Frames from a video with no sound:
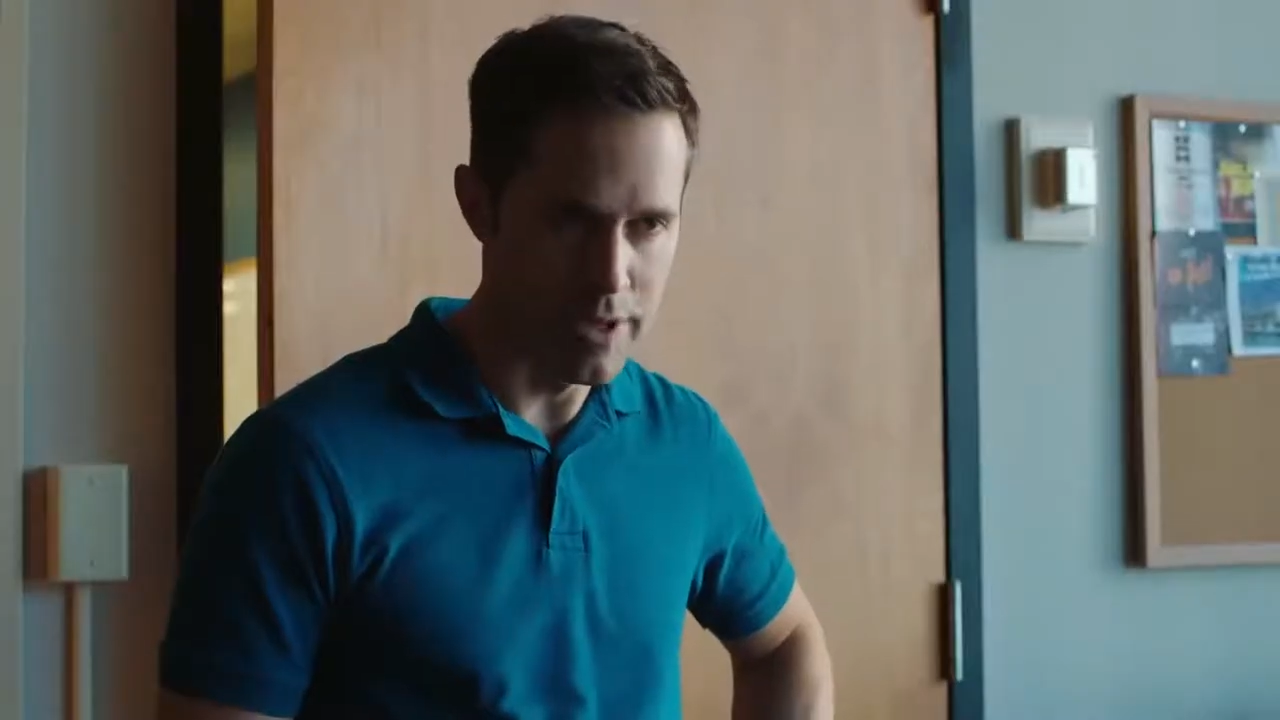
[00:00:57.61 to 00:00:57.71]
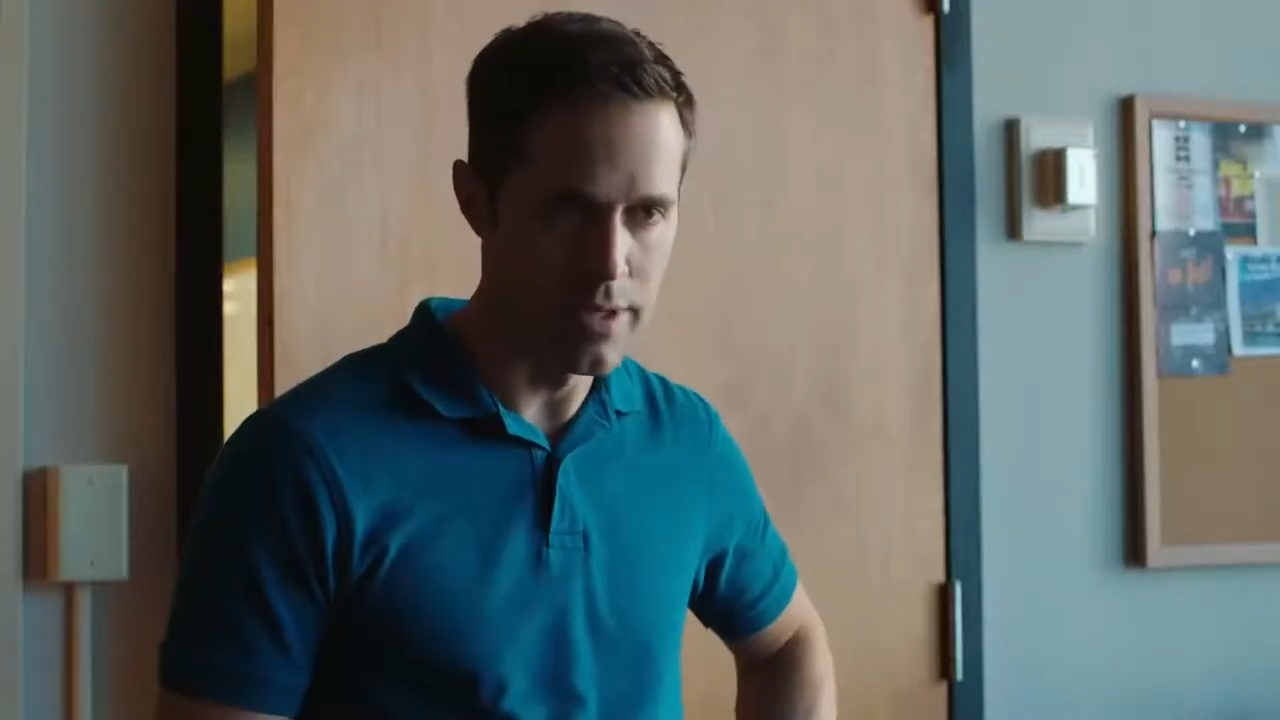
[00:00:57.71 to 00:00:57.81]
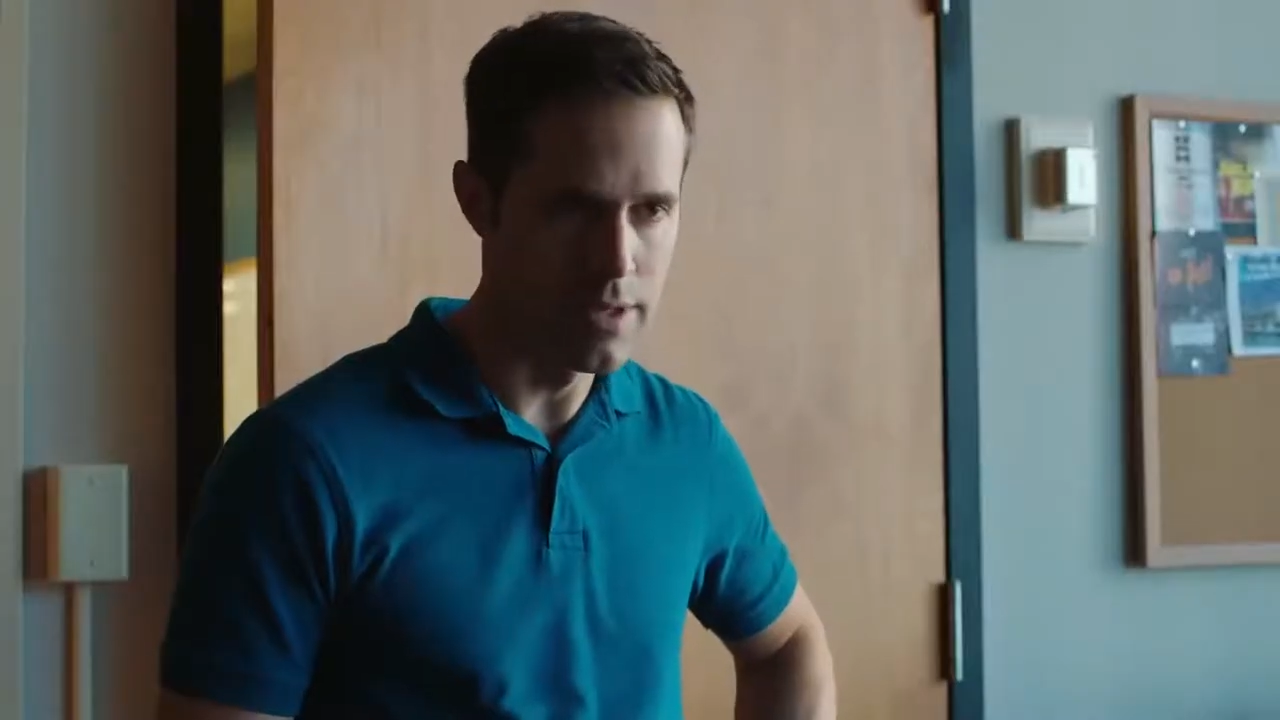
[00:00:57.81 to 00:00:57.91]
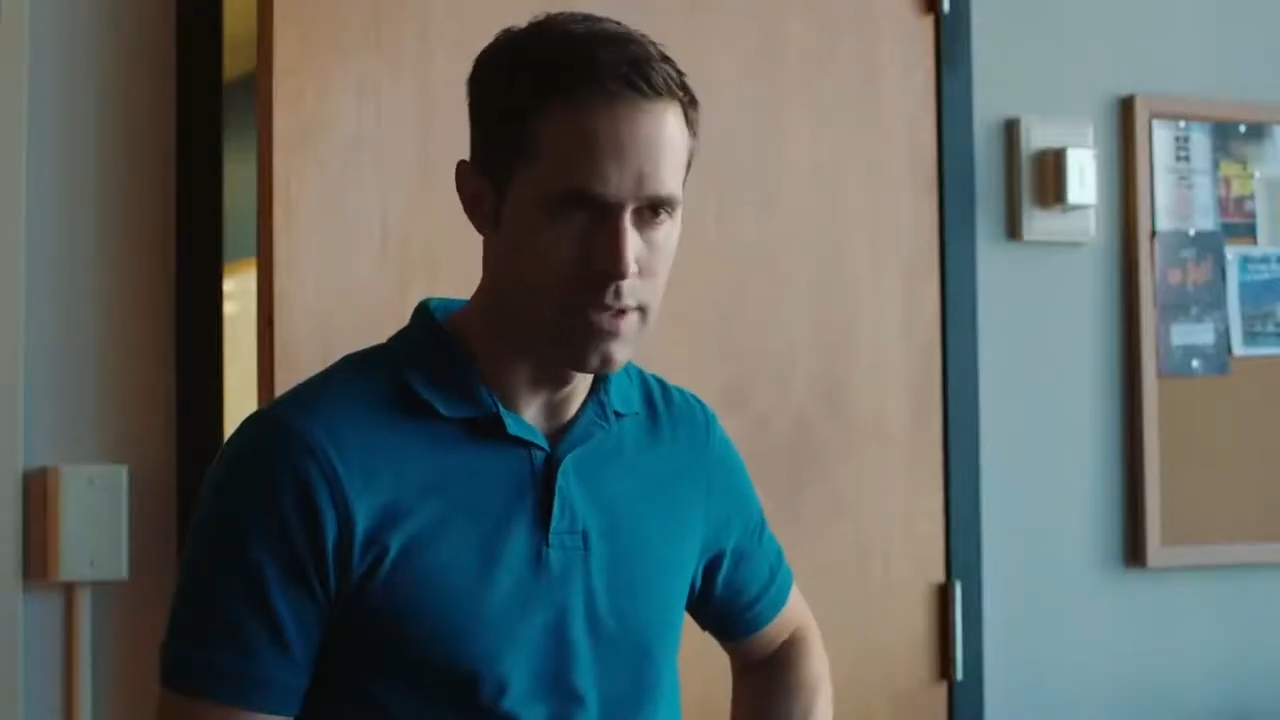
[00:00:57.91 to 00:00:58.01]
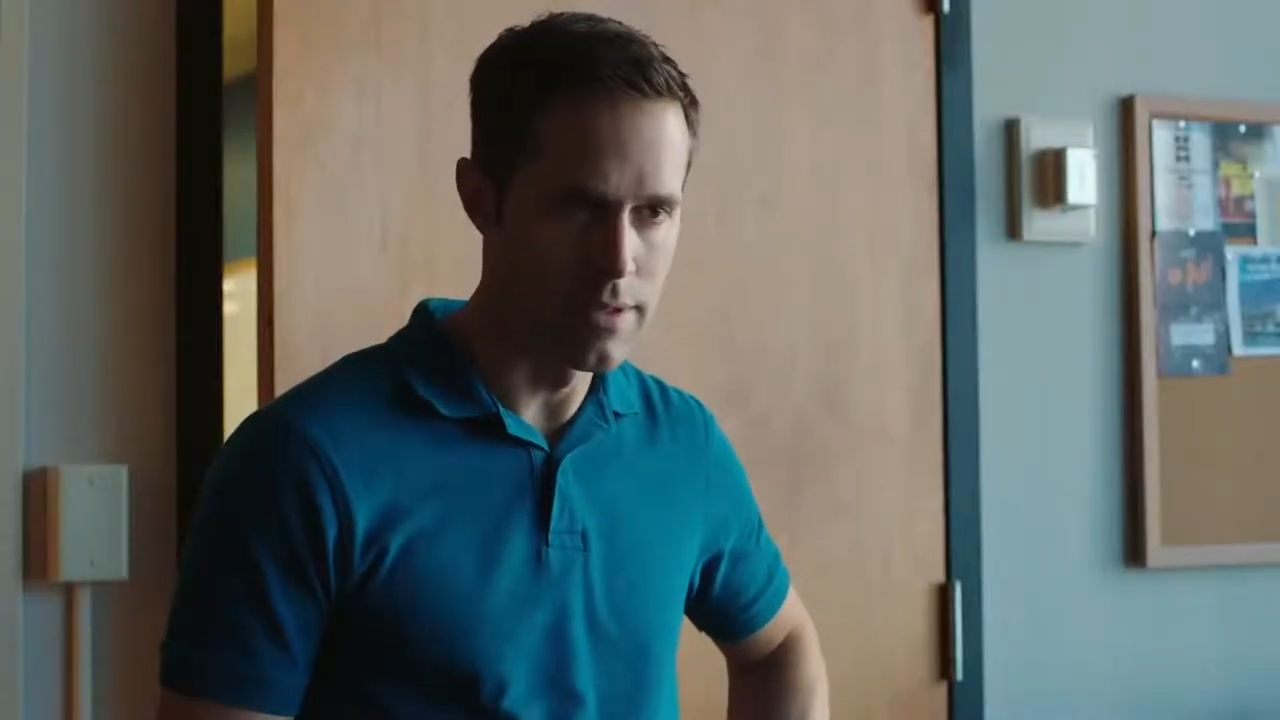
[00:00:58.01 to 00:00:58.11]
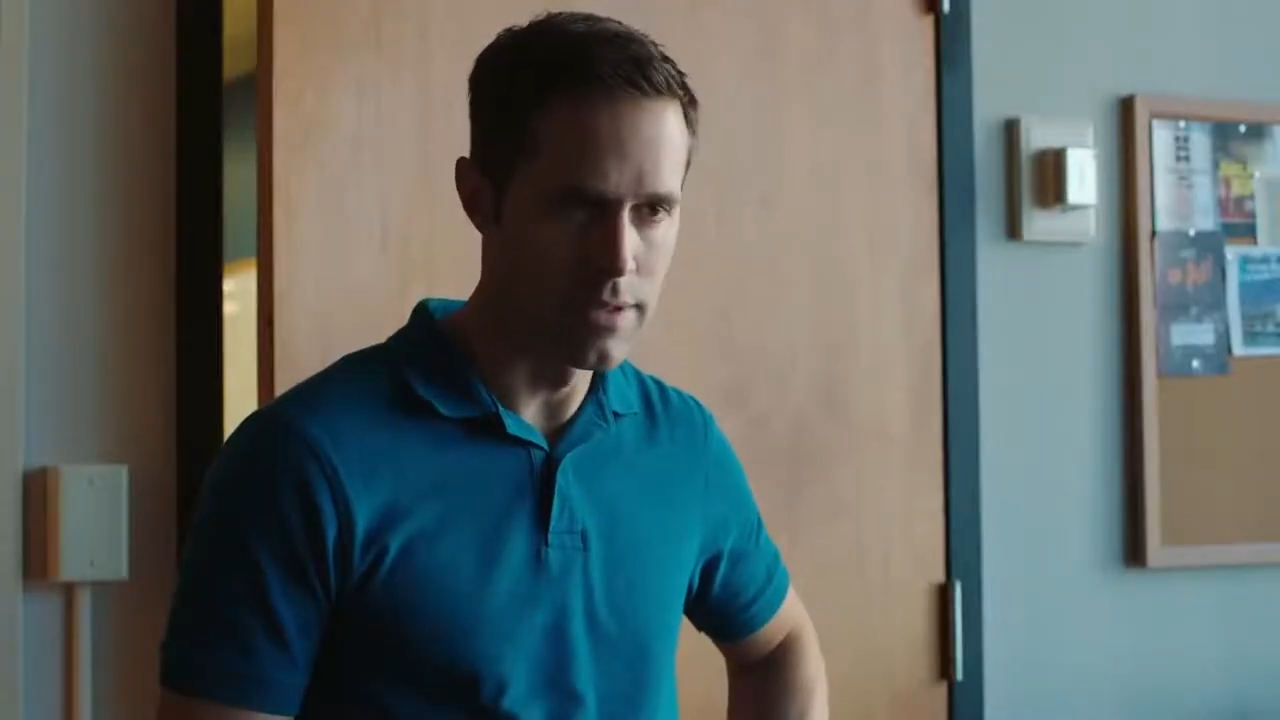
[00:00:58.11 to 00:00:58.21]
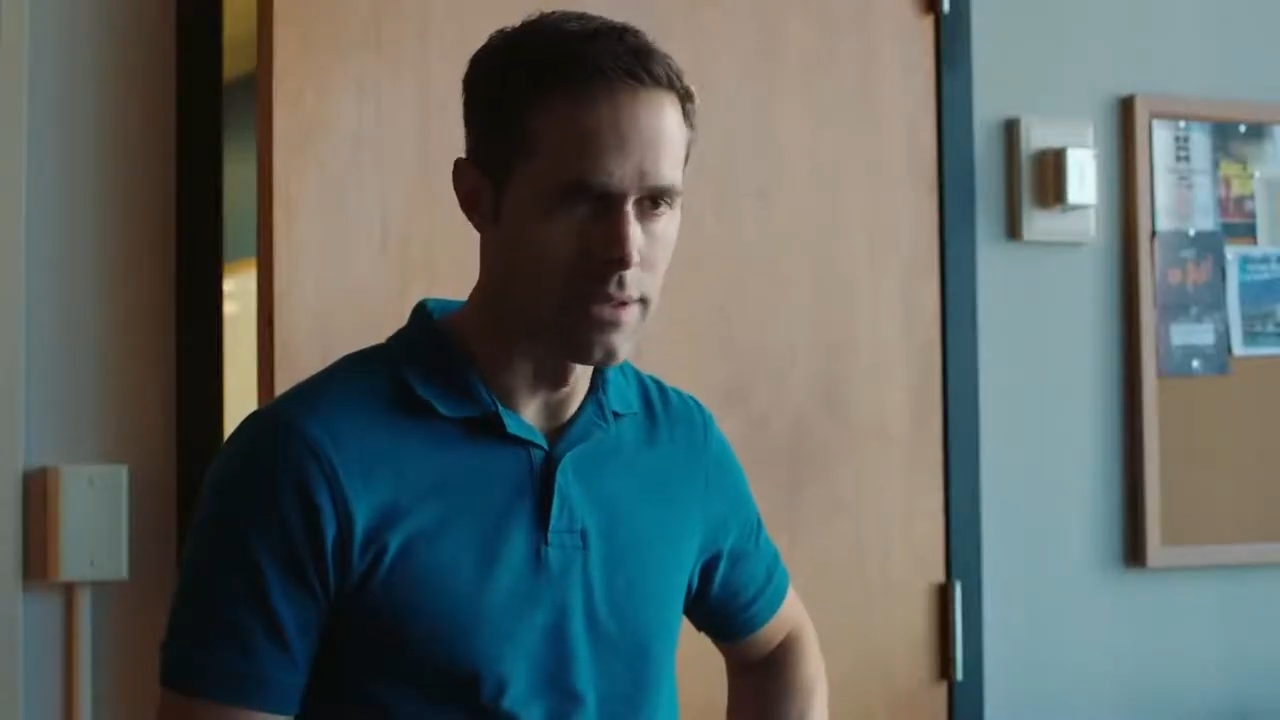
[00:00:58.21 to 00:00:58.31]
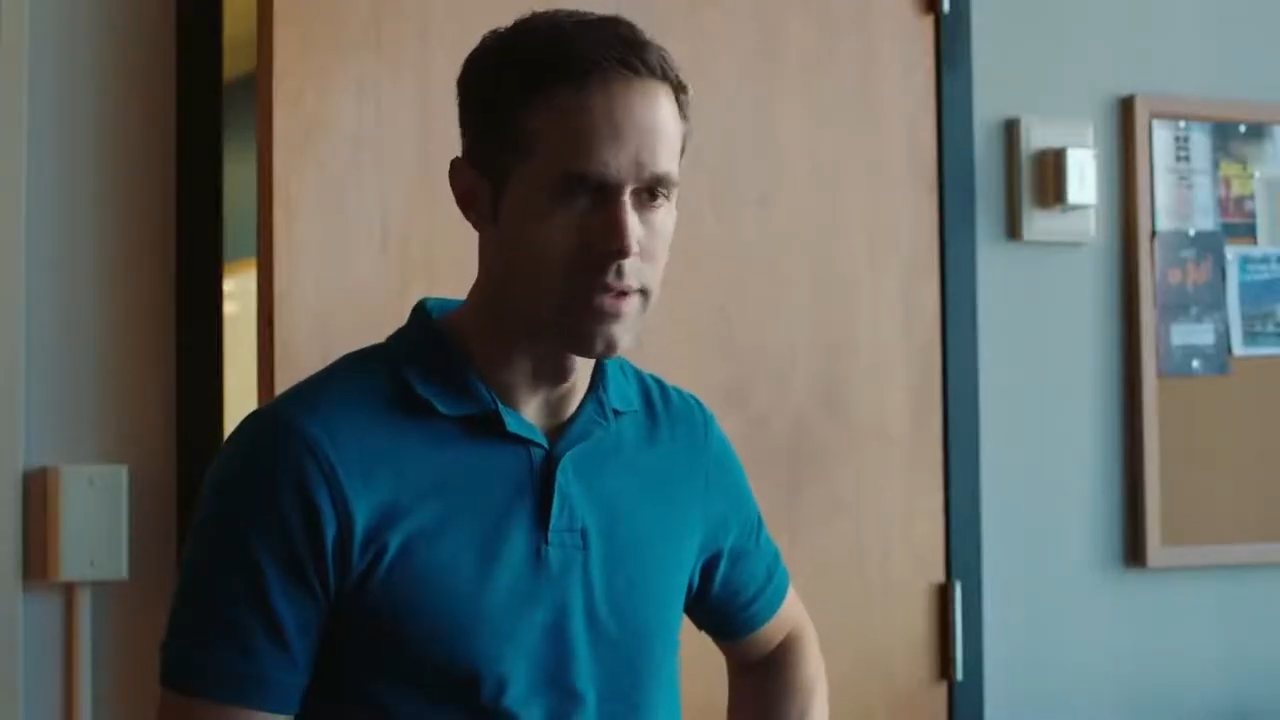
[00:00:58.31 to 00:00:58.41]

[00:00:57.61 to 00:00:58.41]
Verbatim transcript: prank.